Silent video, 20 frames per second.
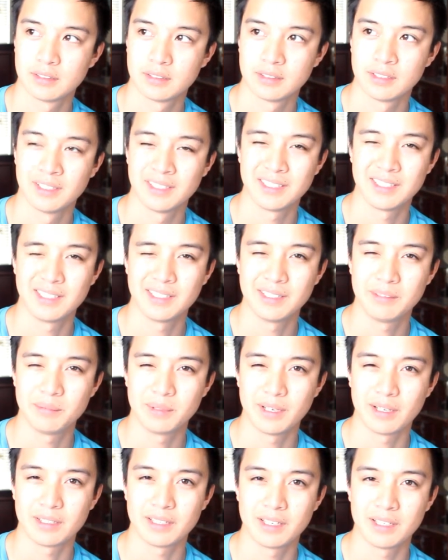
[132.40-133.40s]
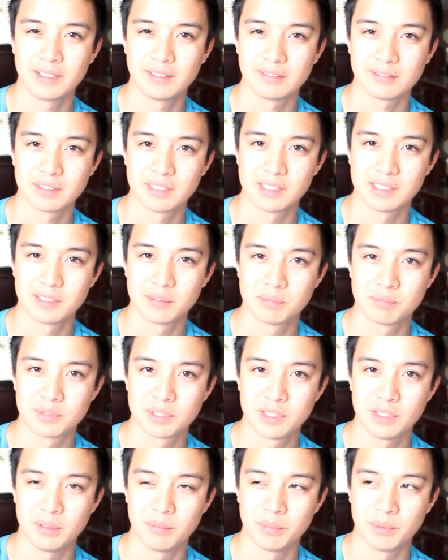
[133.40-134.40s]
it did, but it didn't, because it
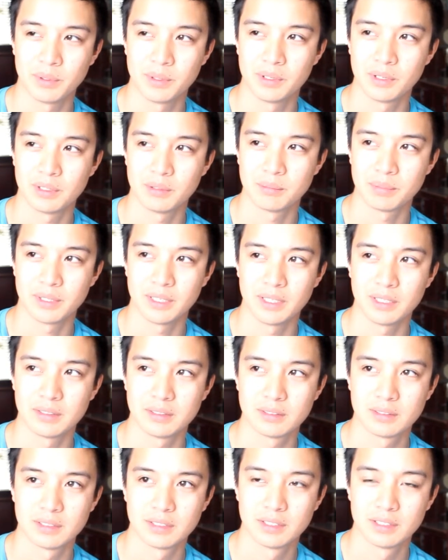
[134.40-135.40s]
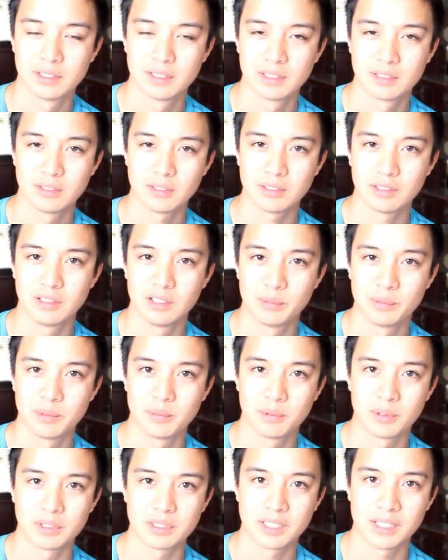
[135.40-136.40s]
still boiled, but took a little bit
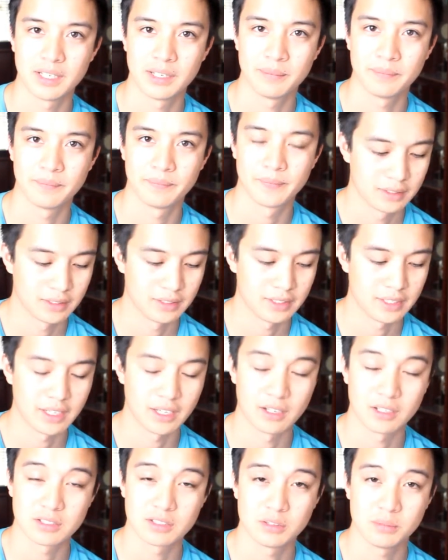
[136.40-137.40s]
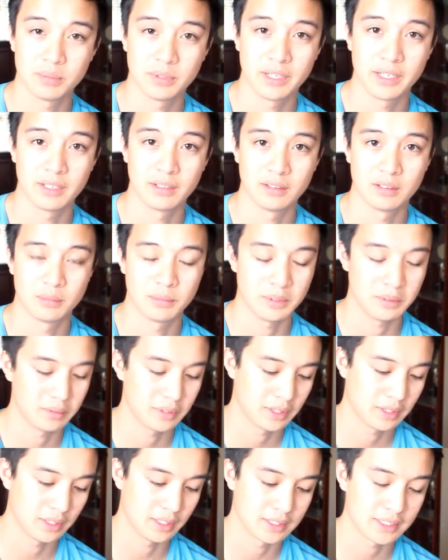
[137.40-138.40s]
more time. Yeah, I also played a little bit
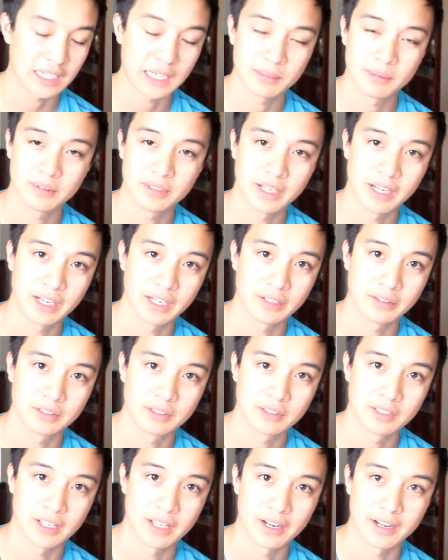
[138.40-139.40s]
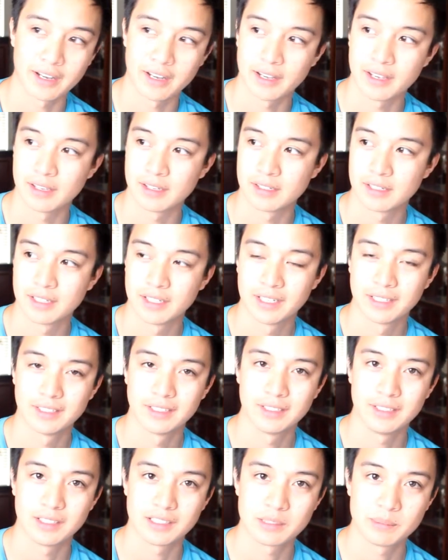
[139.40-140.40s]
with the time of day that I
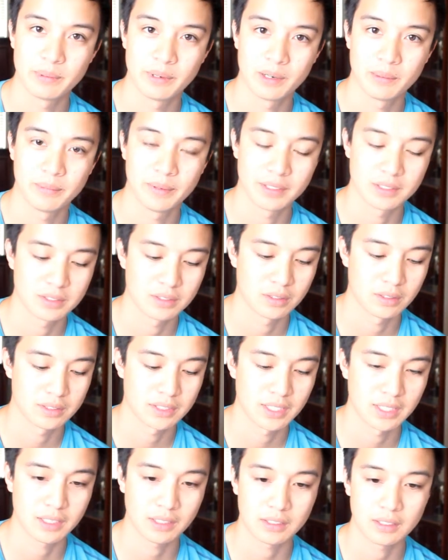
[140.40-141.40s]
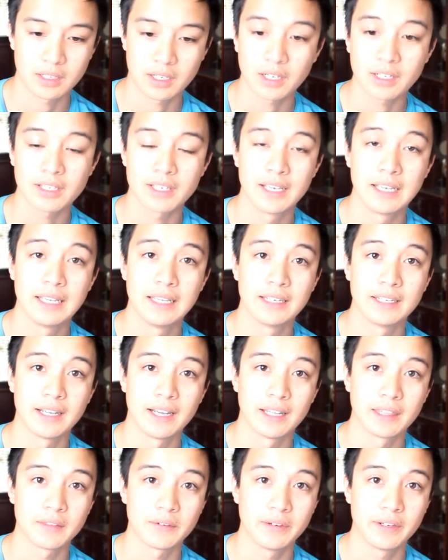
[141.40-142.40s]
did the experiment, so at 10 o'clock and
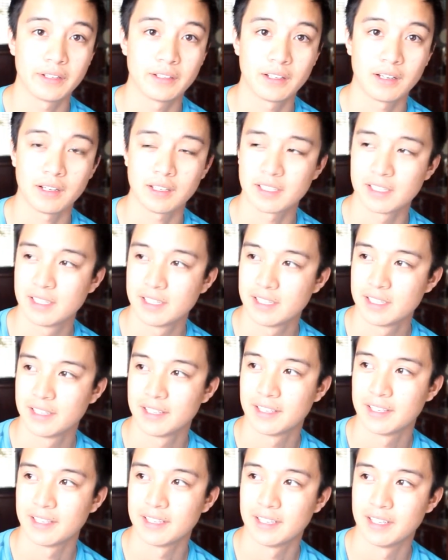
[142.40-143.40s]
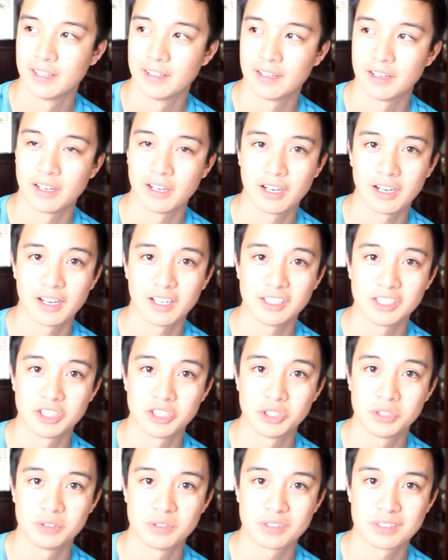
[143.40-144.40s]
at 3 o'clock in the hot
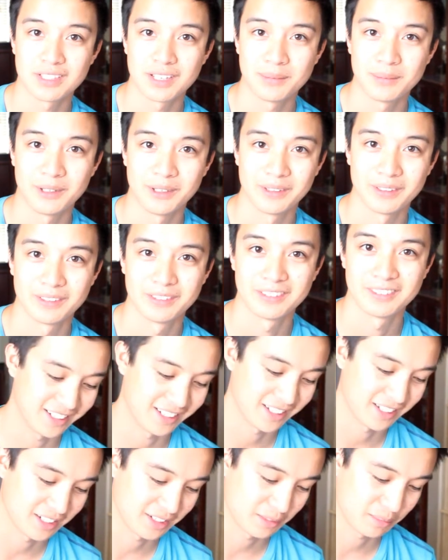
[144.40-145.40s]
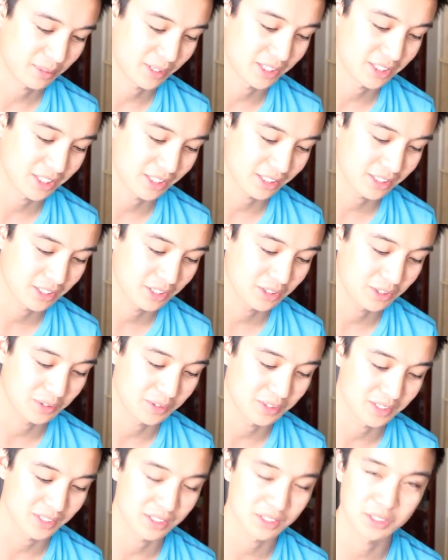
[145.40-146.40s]
June summer. Project 2
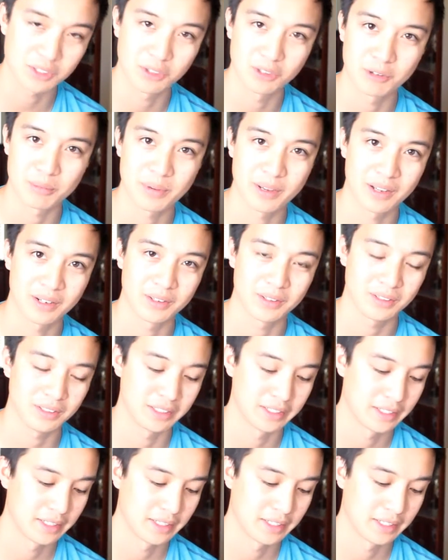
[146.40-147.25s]
was a solar panel.